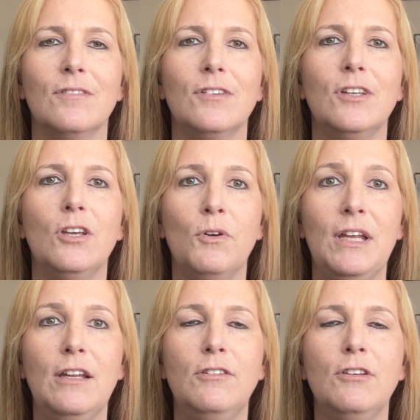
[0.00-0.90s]
You
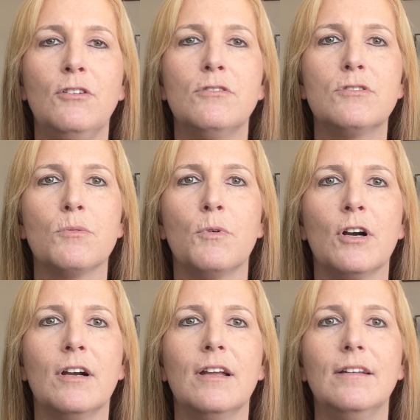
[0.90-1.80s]
need to use the
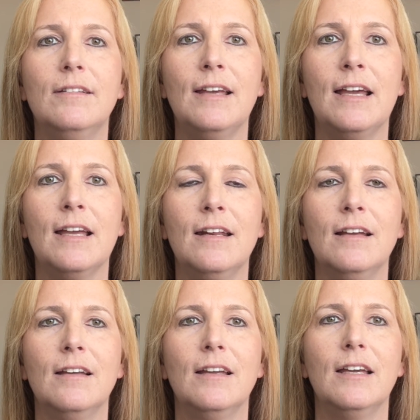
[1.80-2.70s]
word did
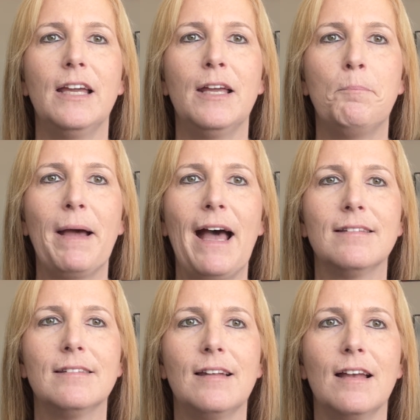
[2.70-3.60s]
in
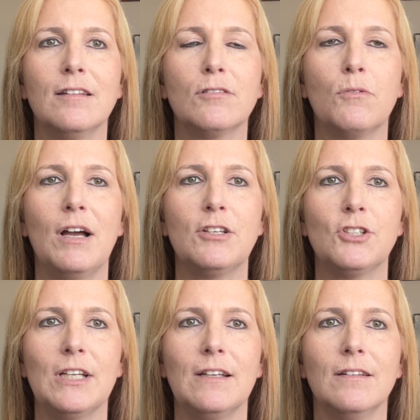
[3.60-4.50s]
past tense
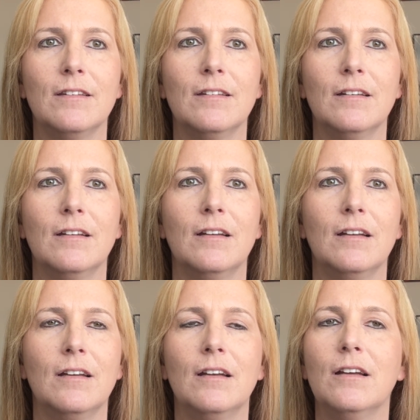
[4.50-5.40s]
questions,
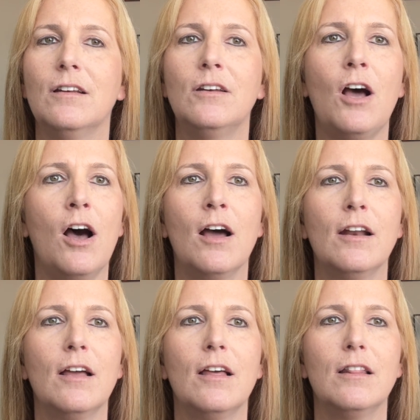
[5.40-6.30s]

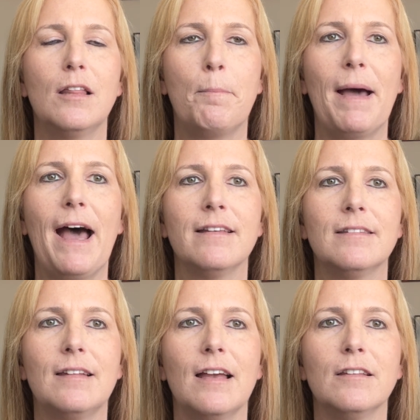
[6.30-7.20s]
not the
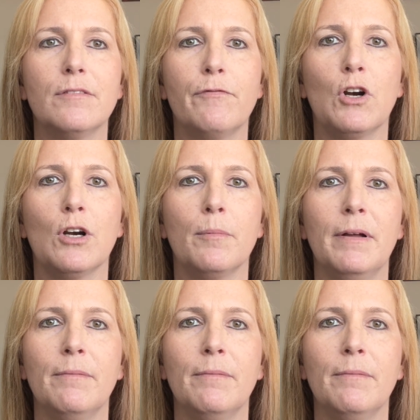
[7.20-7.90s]
past tense verb.